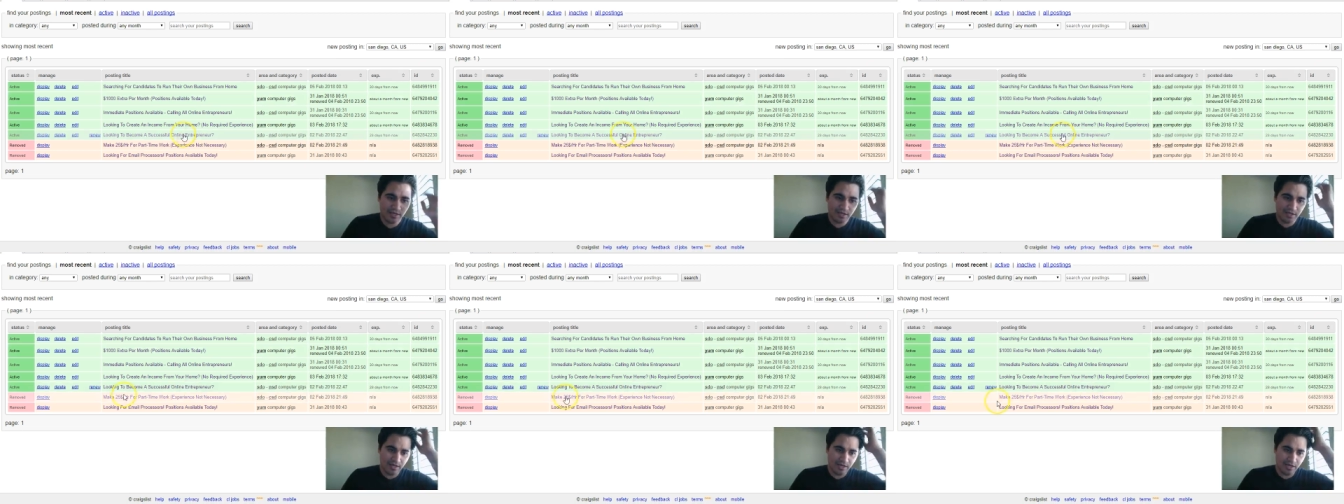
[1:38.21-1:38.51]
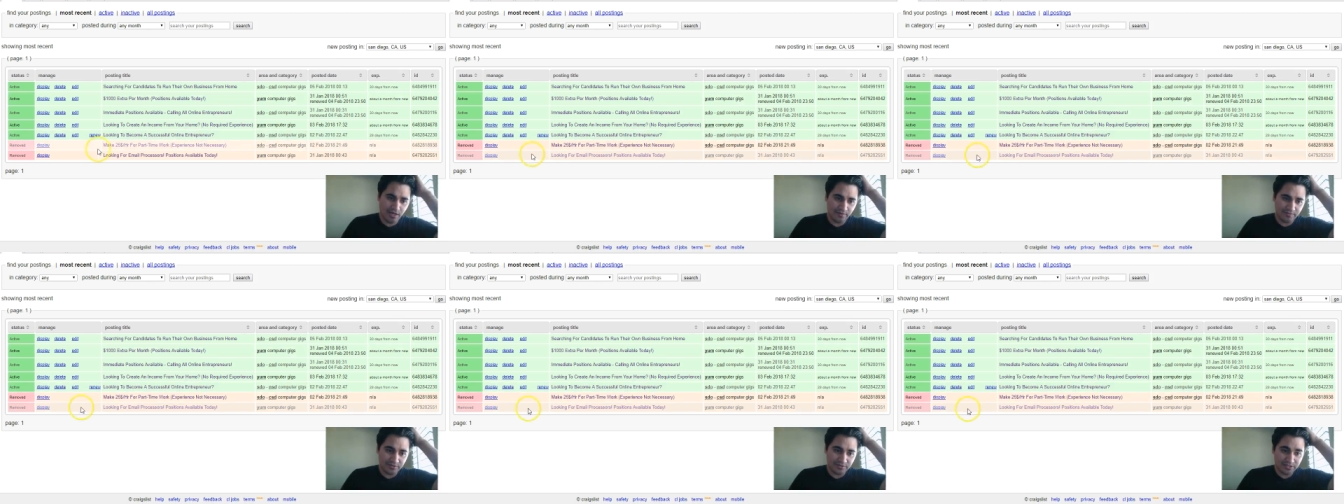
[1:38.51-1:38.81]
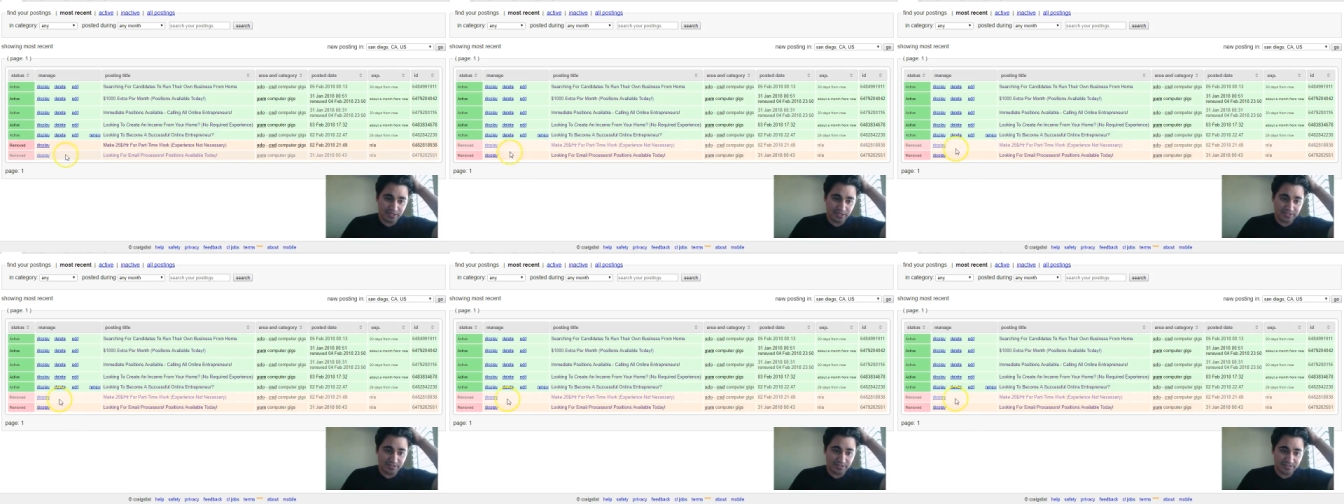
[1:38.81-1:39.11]
As you
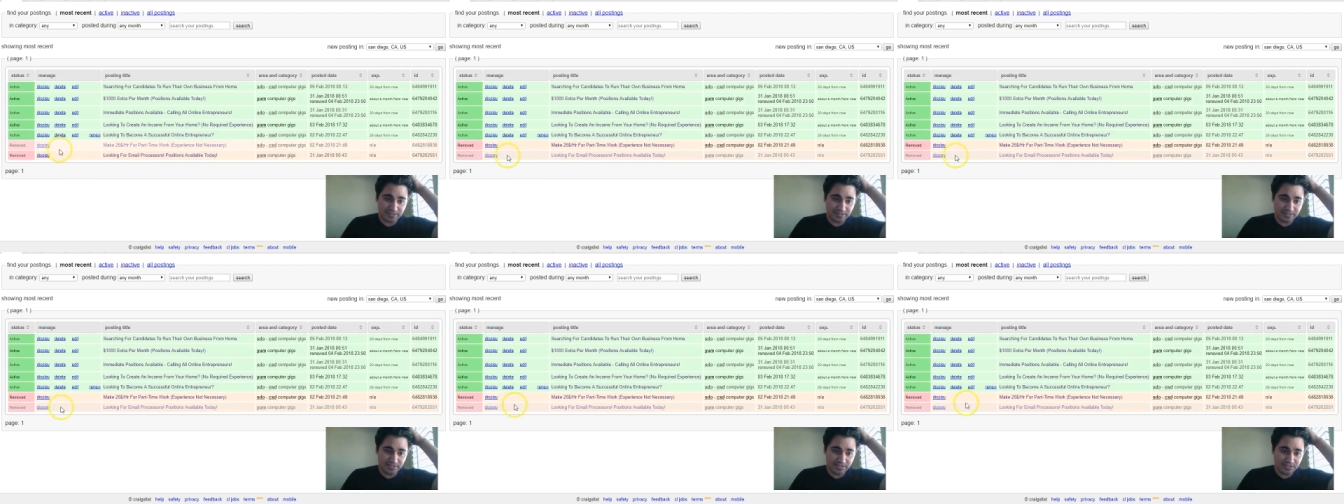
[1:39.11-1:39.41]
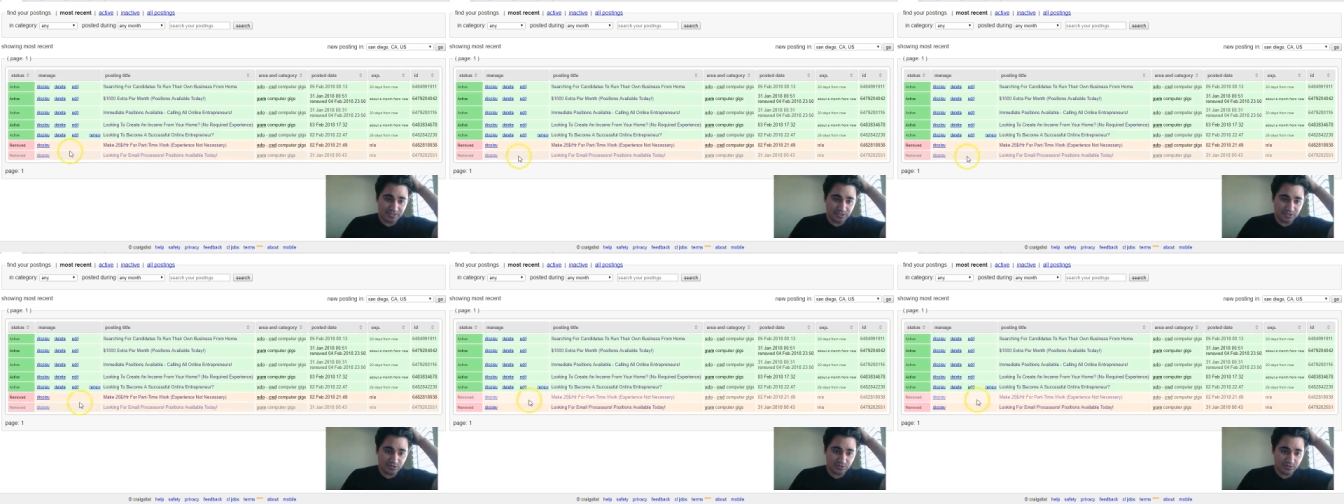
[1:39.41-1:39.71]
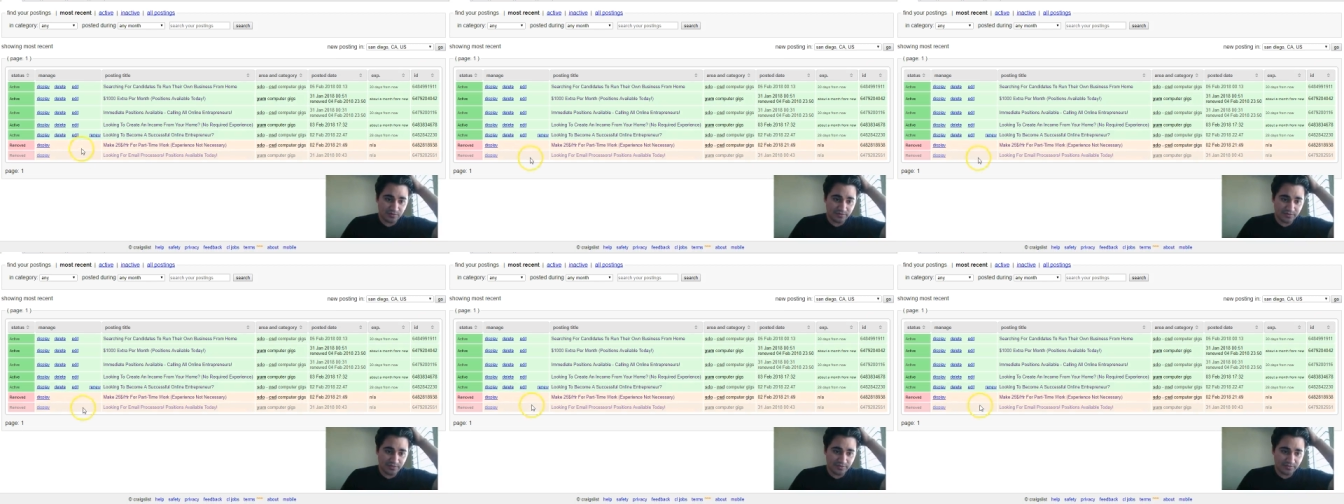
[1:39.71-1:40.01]
guys can see, two
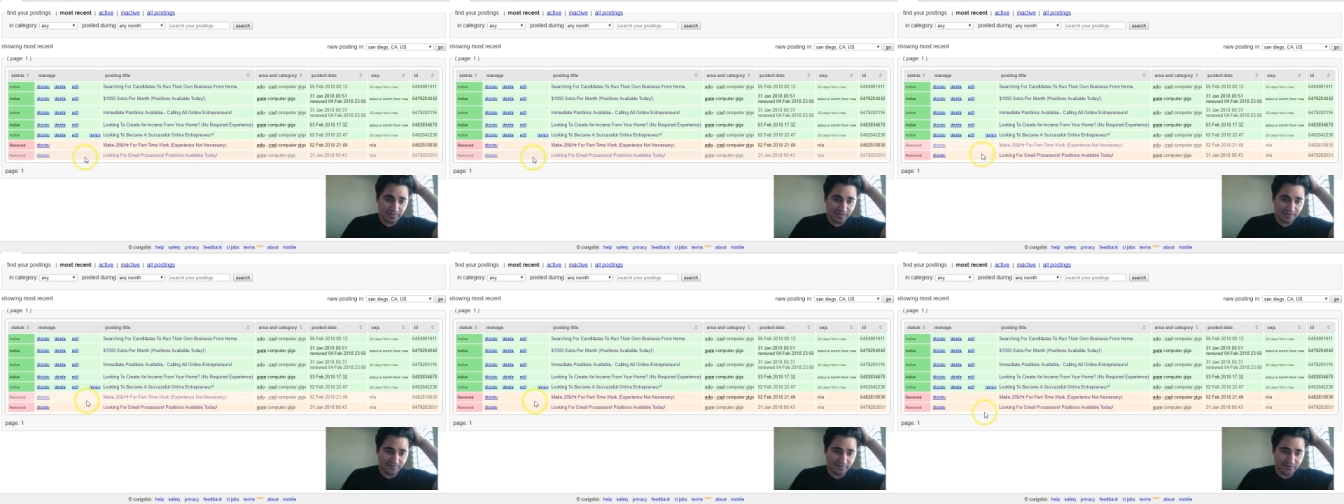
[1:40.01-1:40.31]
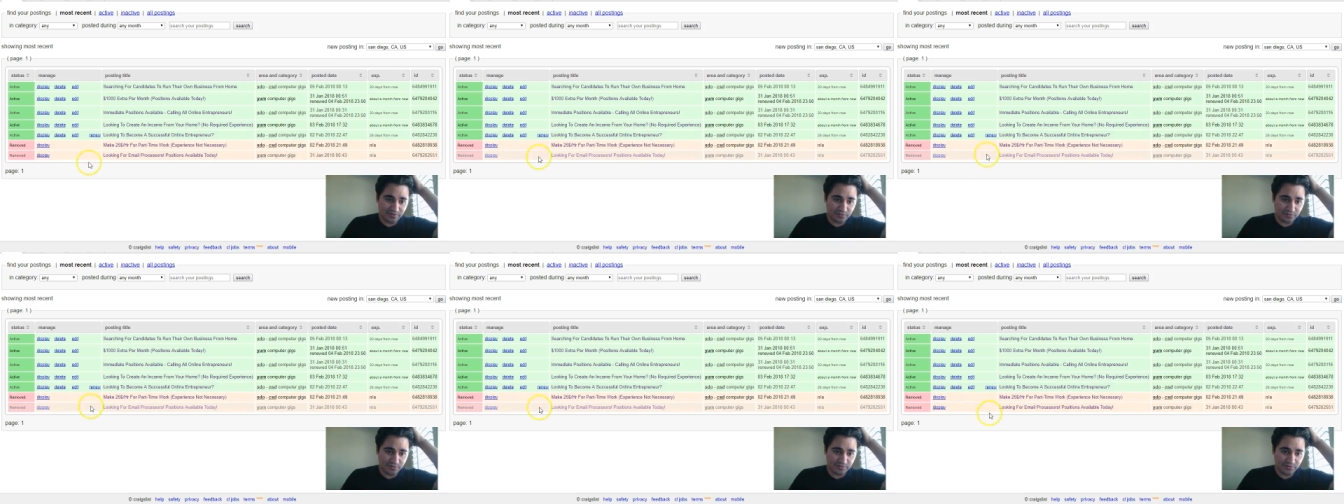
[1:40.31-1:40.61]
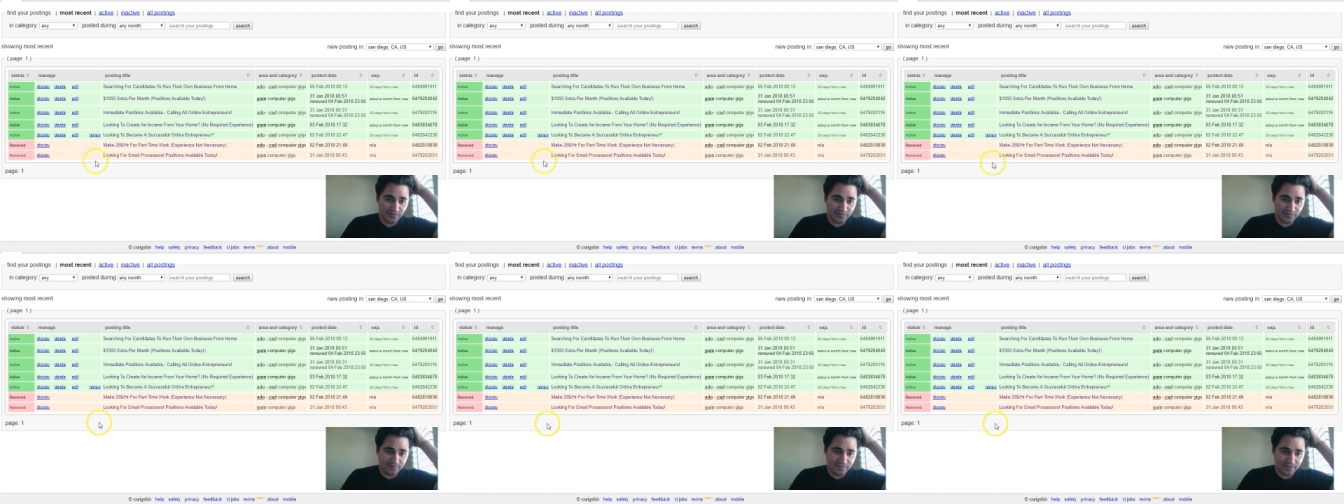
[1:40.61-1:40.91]
of them have been
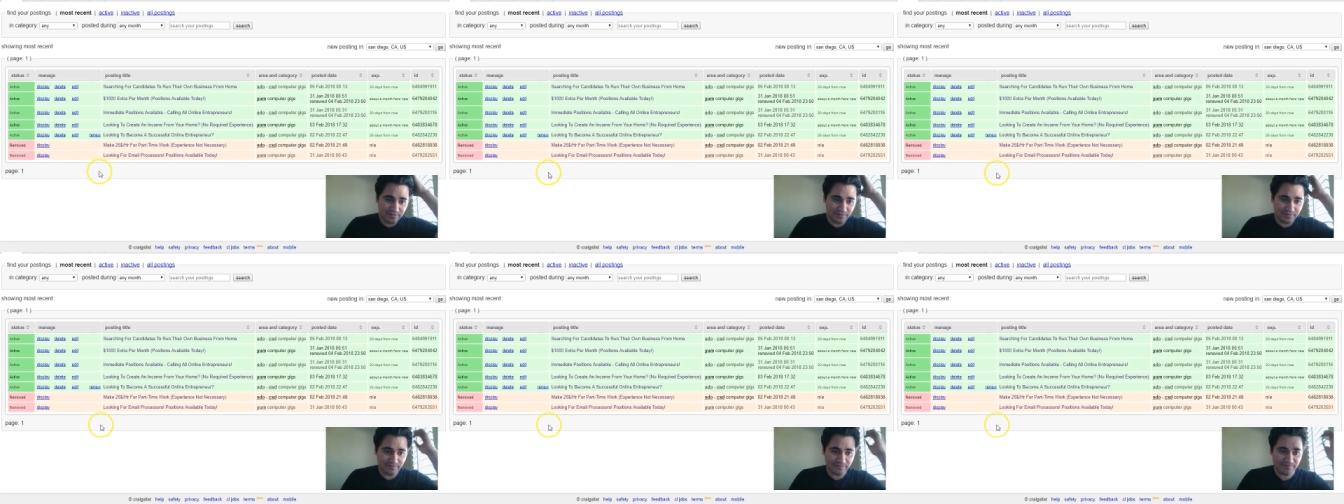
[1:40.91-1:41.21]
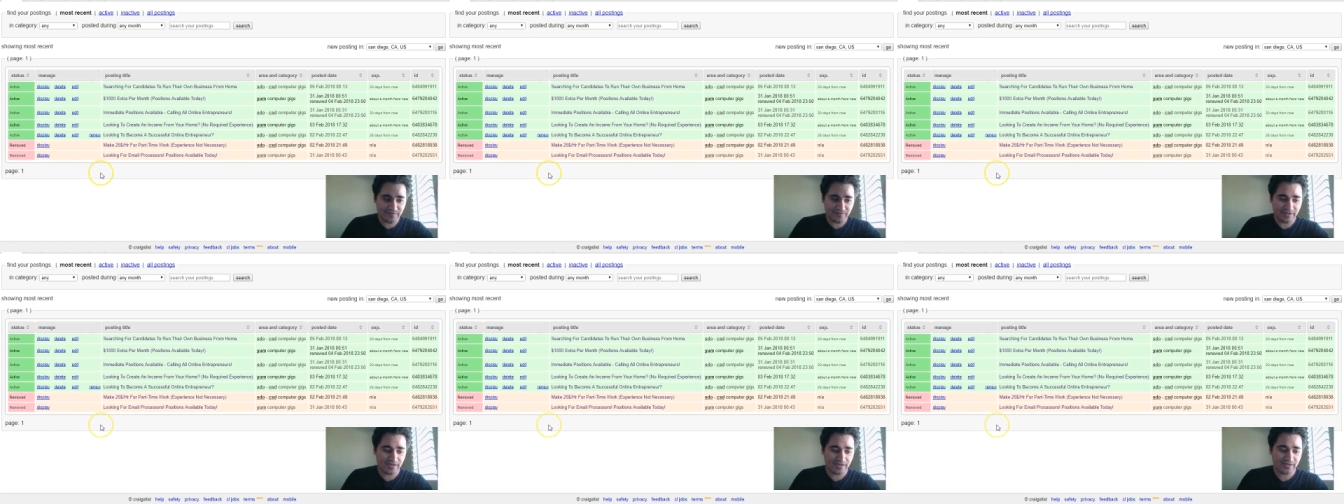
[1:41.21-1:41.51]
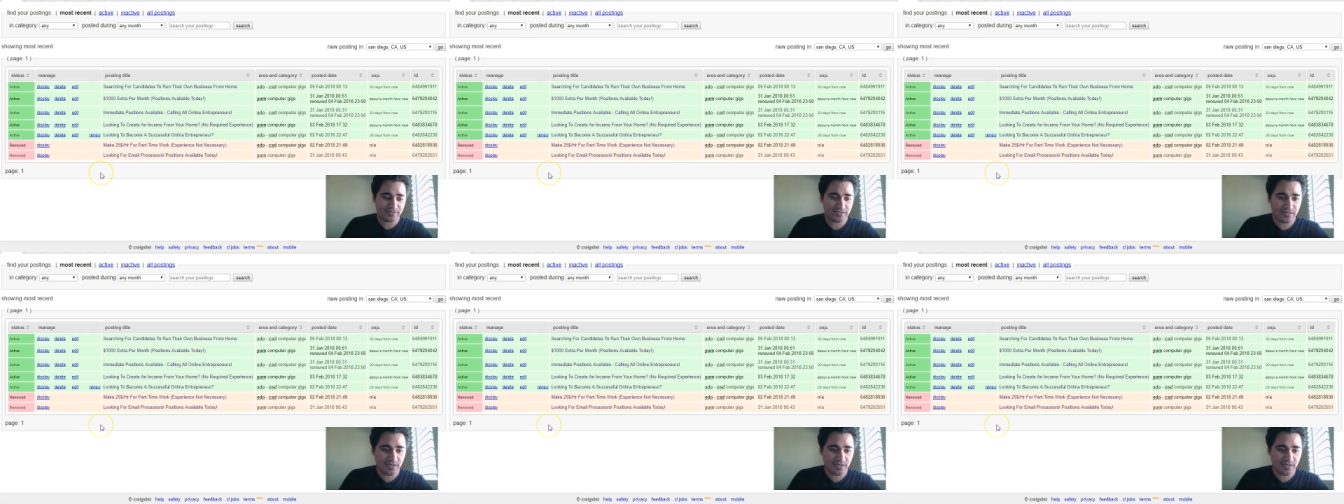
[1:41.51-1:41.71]
removed, have been flagged.